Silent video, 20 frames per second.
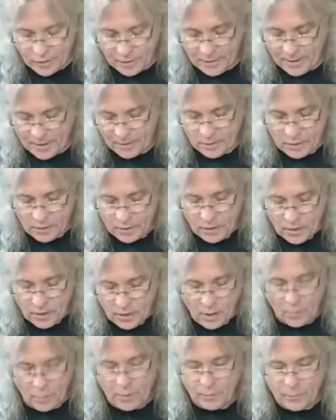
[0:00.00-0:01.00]
that. I
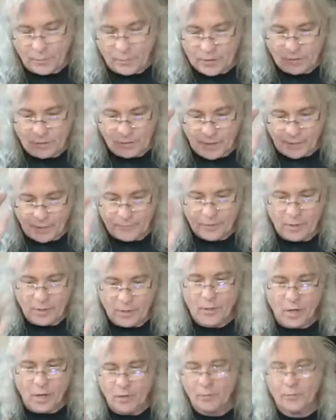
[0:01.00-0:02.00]
would have been left it up
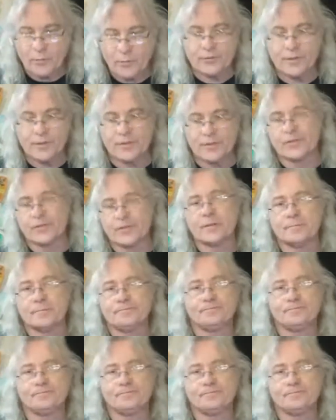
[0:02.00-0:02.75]
100% to him.